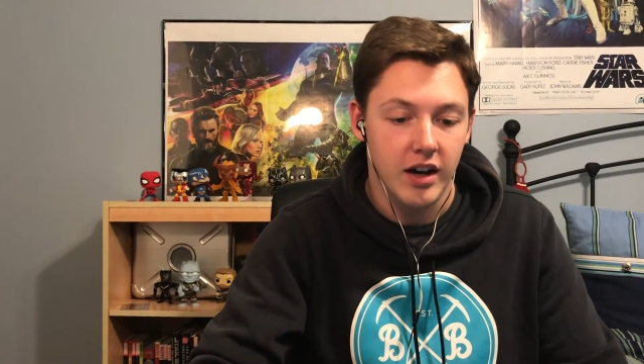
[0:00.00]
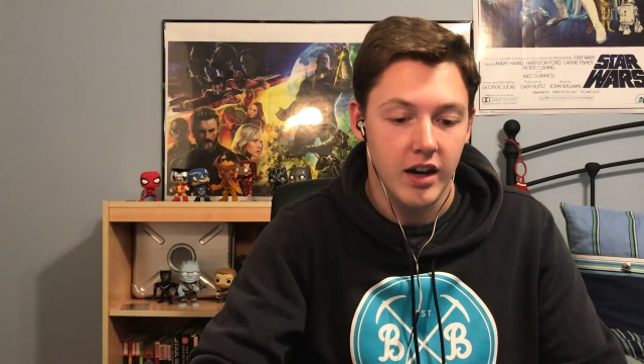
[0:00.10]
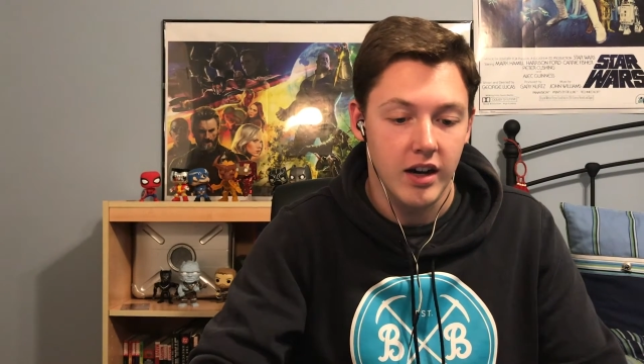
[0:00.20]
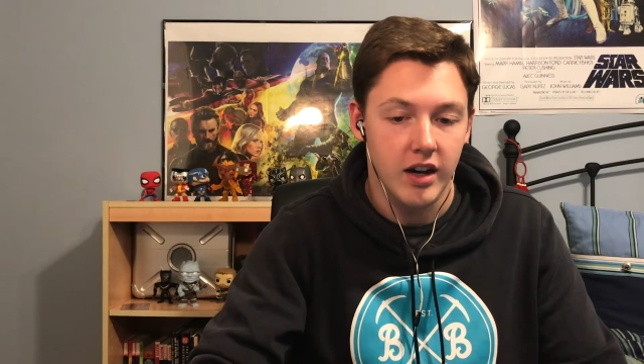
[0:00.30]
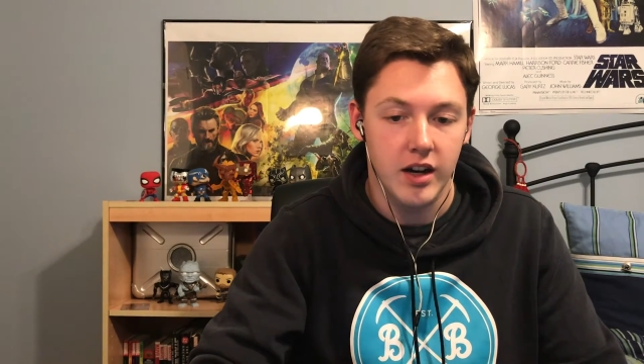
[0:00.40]

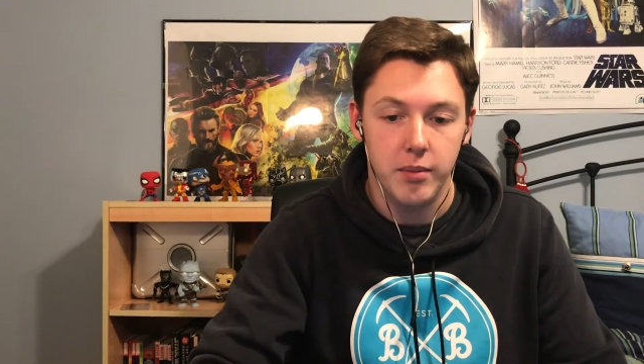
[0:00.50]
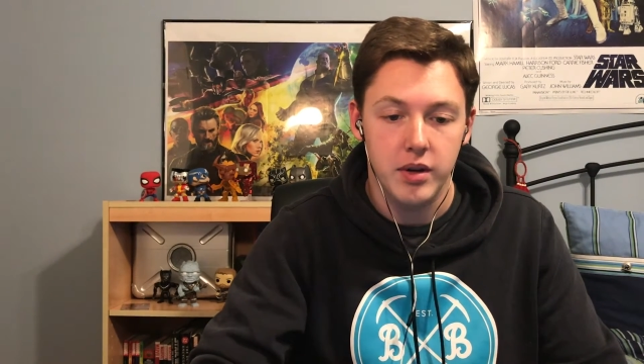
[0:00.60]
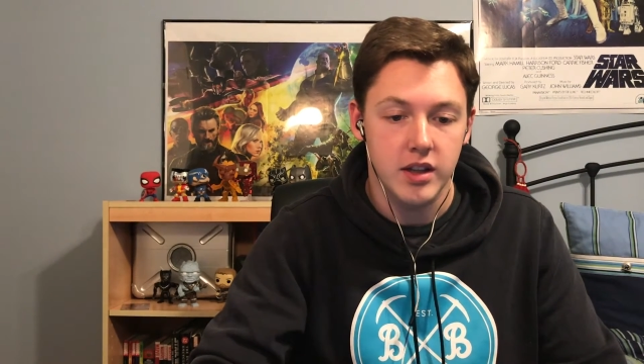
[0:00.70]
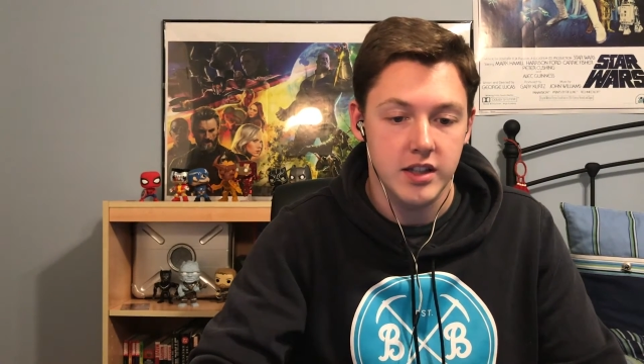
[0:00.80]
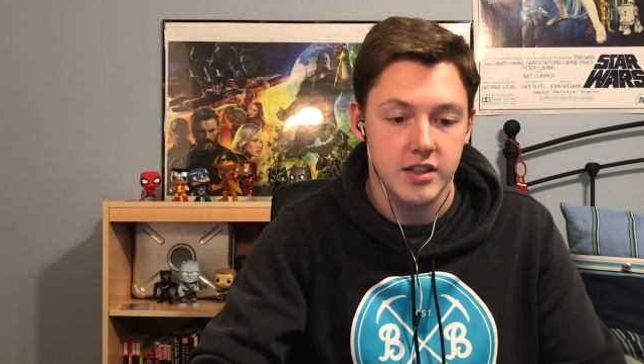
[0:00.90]

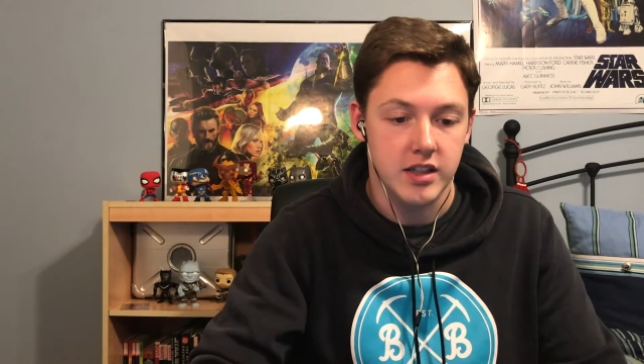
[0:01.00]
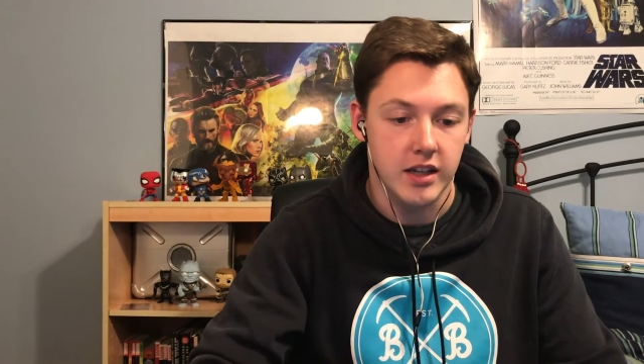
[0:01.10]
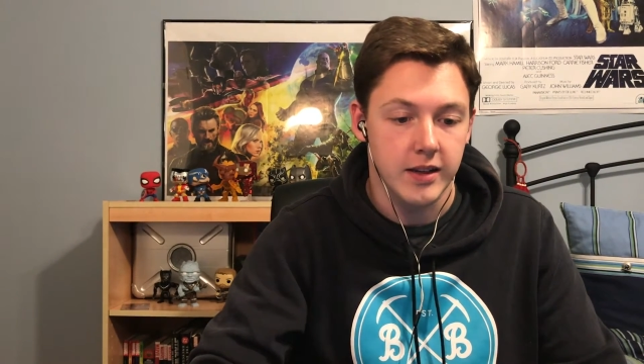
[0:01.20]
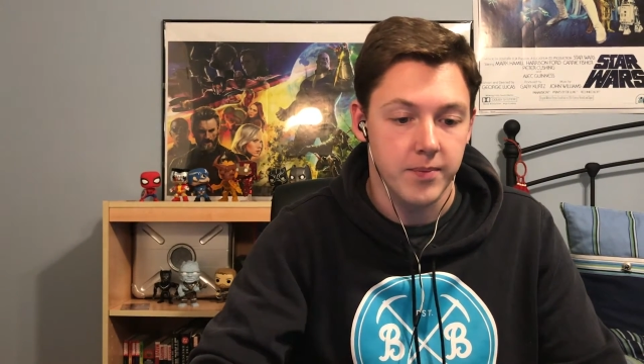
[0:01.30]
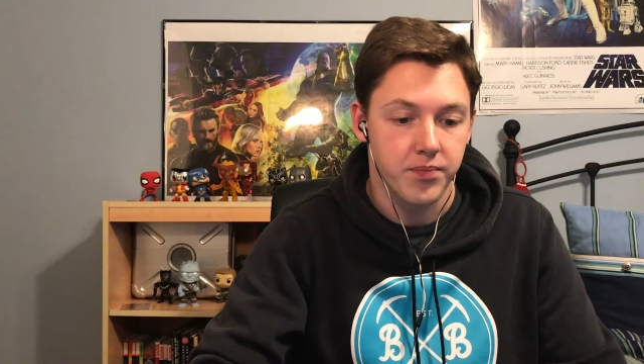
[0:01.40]
But let's
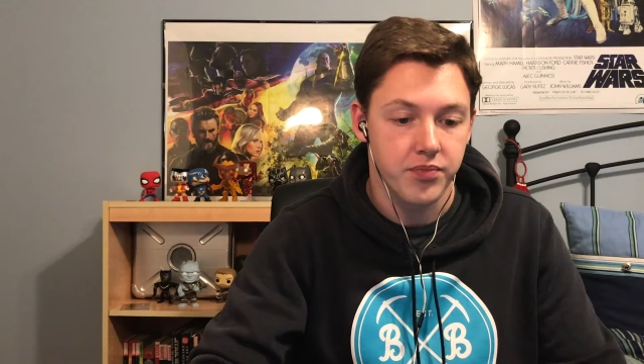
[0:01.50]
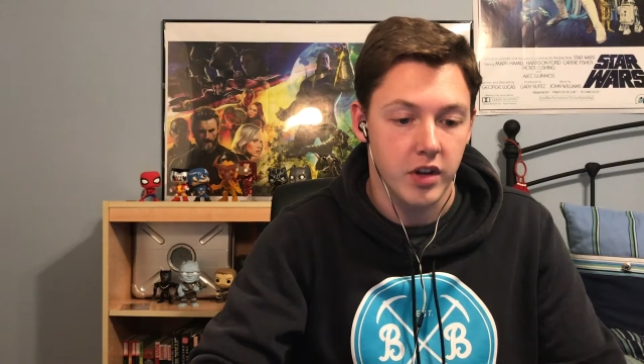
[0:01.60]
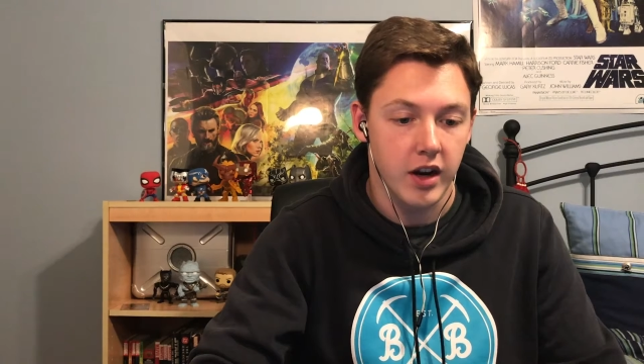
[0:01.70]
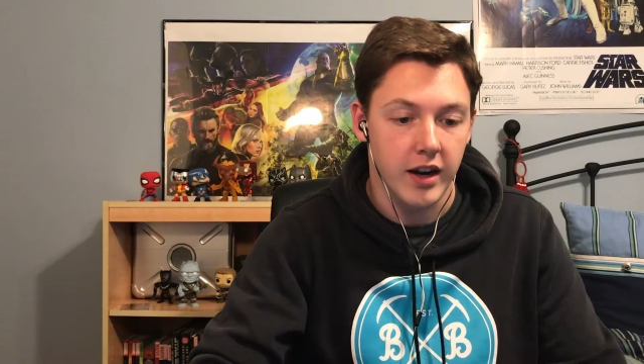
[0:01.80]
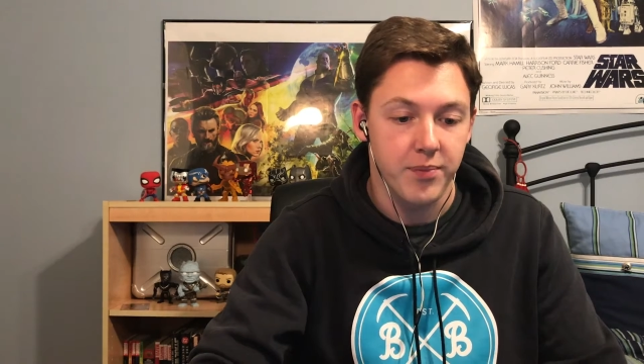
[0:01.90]
see.
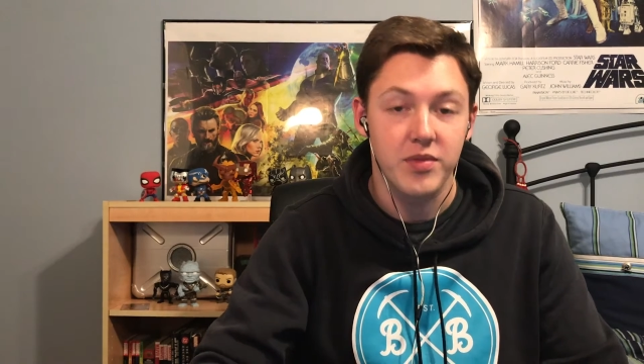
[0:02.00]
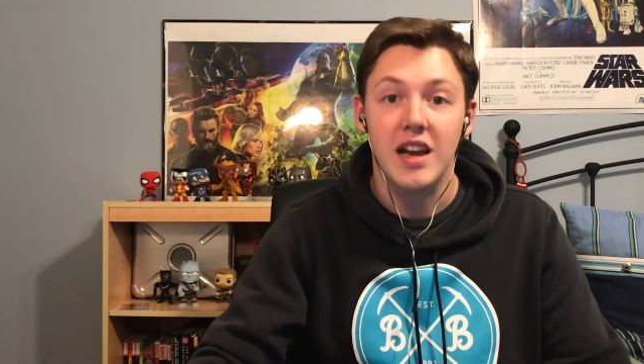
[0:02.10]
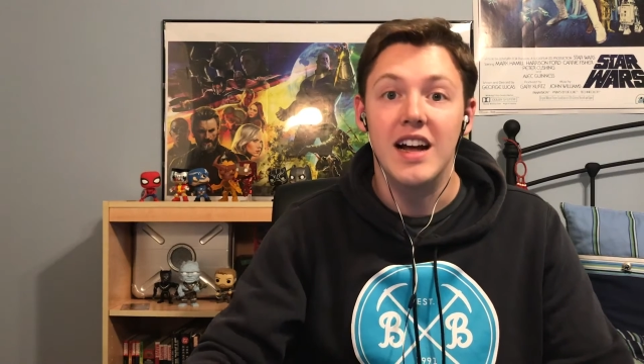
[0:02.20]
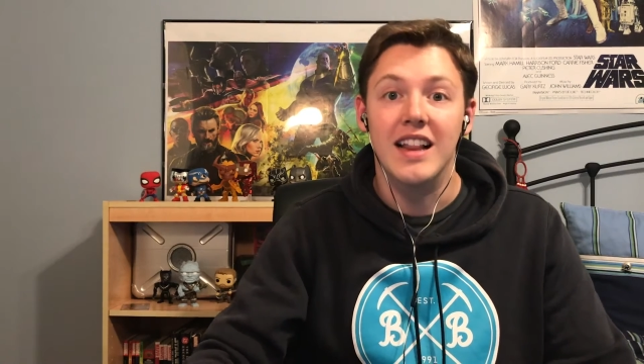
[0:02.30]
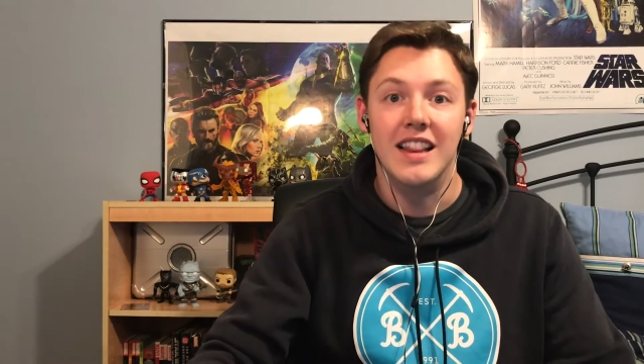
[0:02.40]
All right,
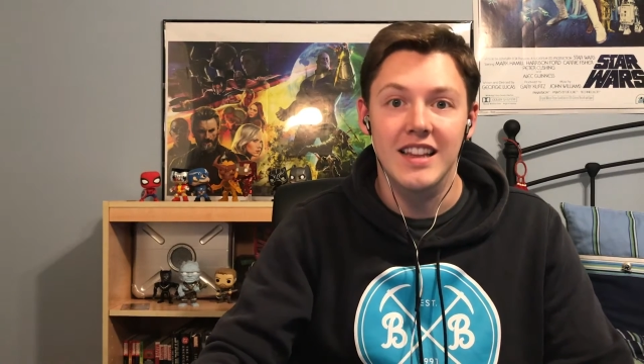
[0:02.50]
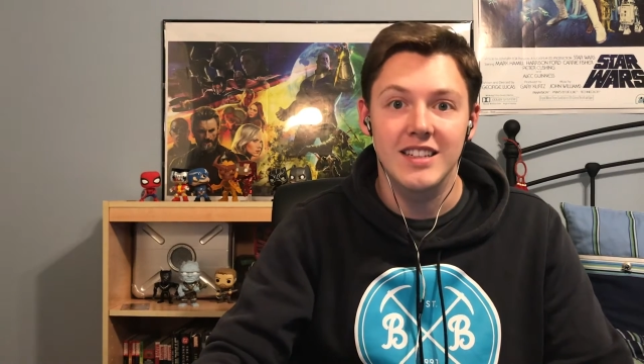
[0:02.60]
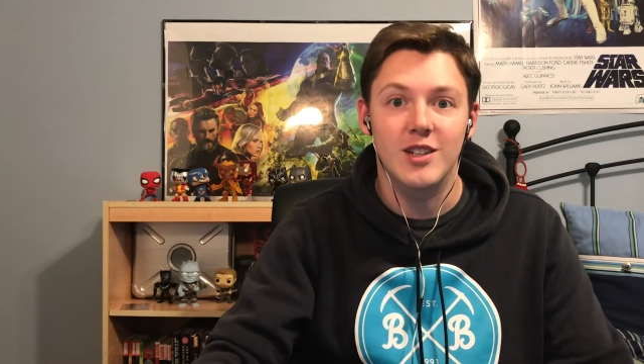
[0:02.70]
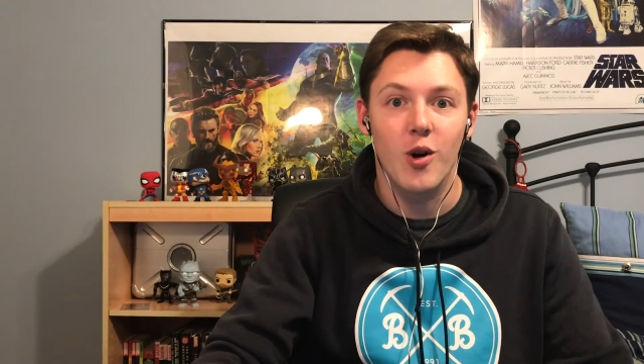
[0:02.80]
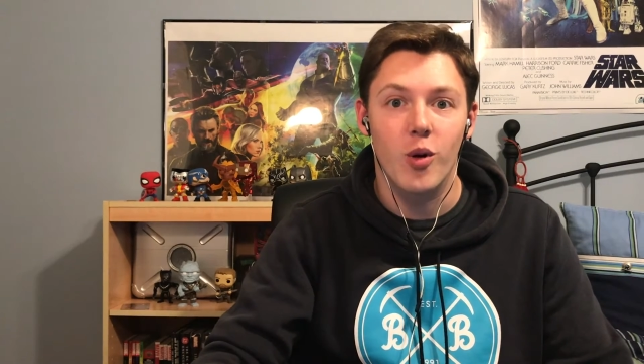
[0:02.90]

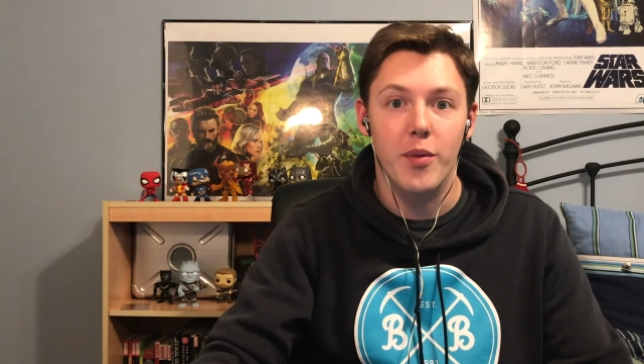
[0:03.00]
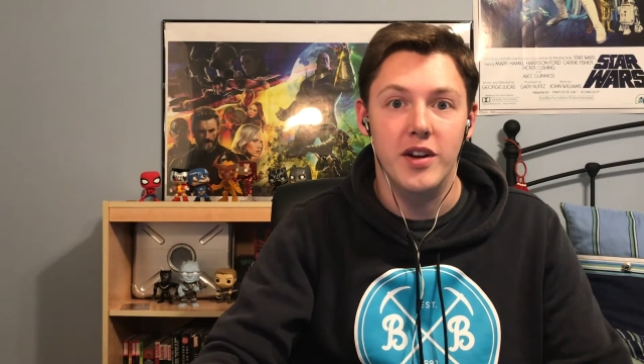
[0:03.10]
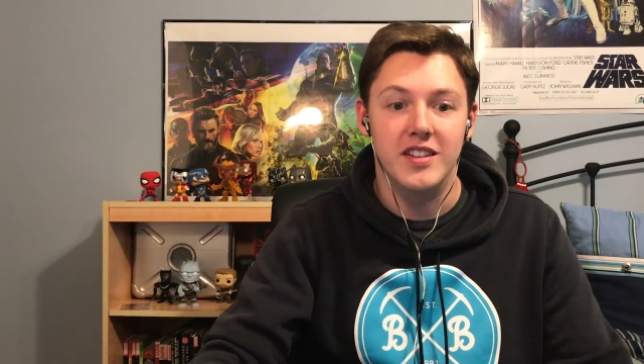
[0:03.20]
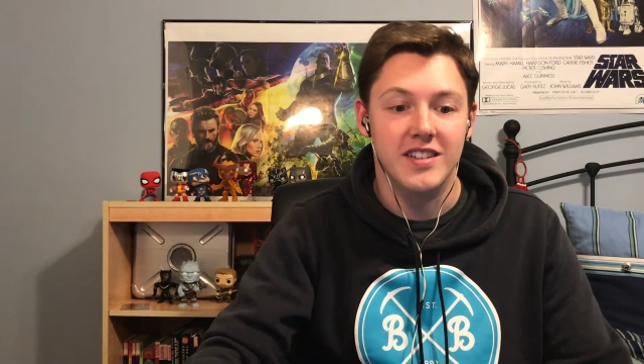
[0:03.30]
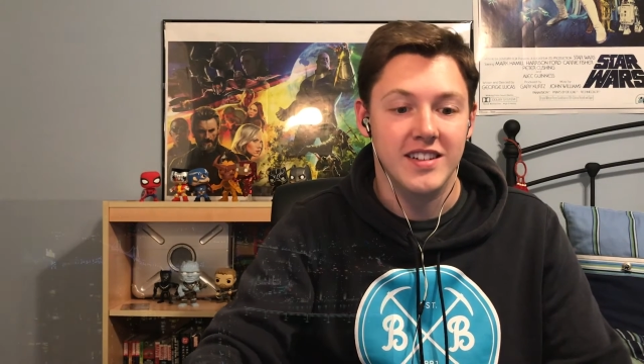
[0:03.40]
let's go with
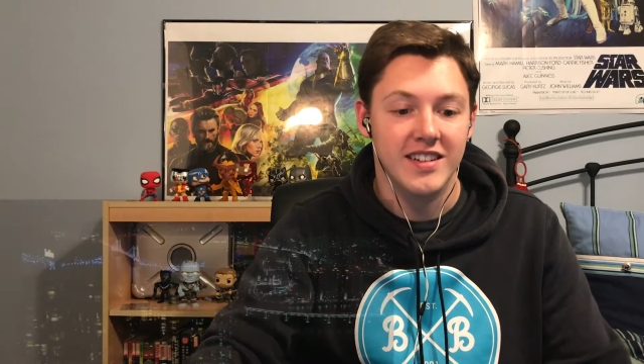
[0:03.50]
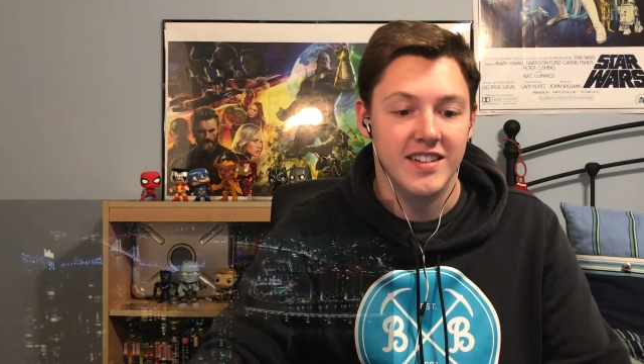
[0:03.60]
it.